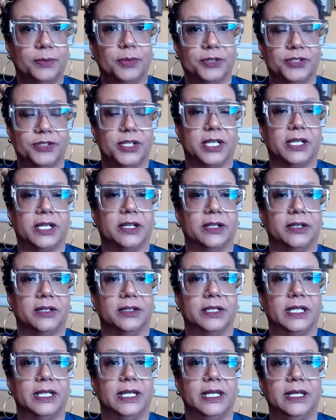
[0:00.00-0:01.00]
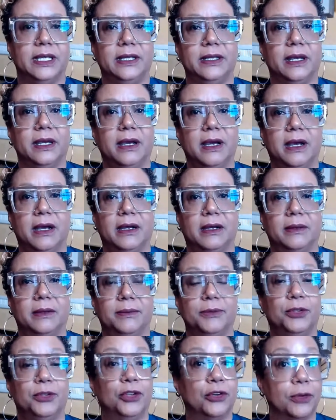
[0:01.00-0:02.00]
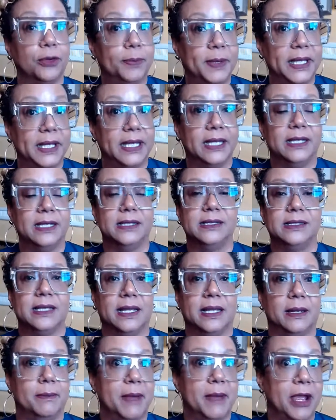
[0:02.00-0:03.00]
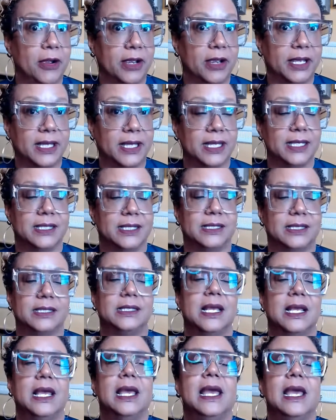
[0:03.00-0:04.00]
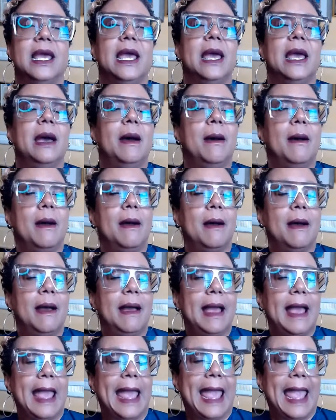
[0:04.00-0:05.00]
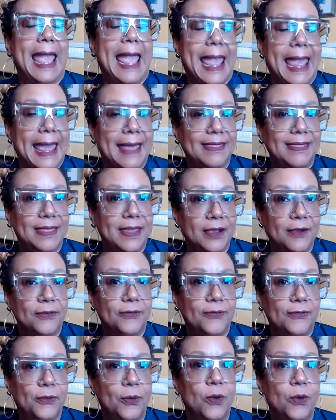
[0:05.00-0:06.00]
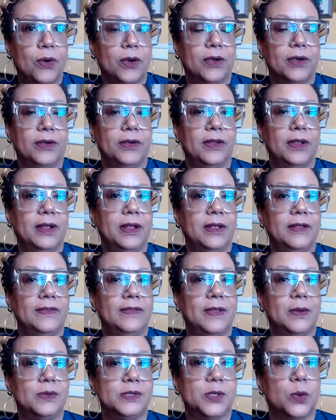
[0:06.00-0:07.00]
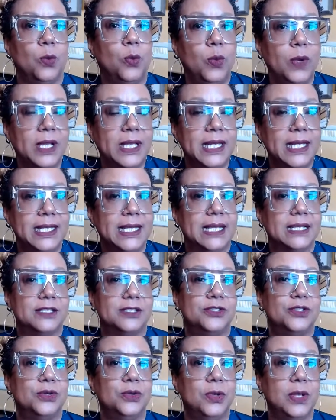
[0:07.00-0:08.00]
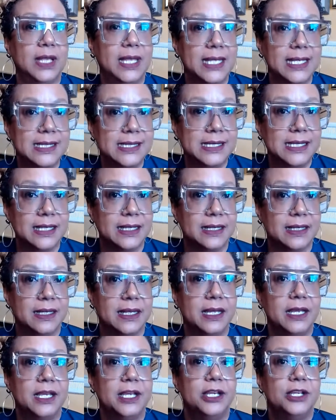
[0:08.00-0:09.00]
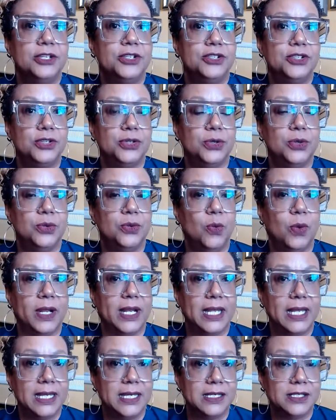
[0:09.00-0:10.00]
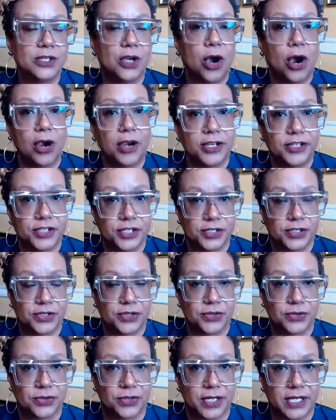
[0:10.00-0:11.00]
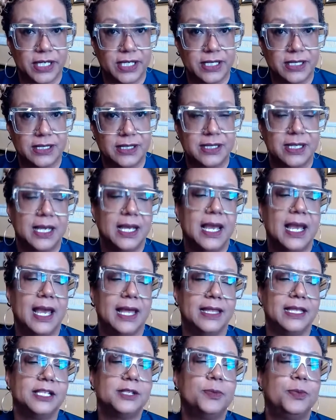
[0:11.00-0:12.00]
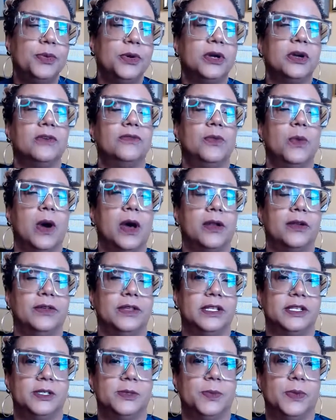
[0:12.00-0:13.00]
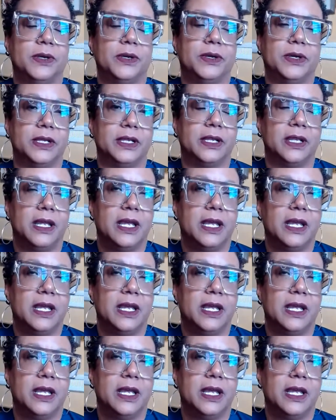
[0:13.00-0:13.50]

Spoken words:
particularly Europeans and Americans. And therefore, there was a willingness to listen to what his origin story is. And this book of Water and the Spirit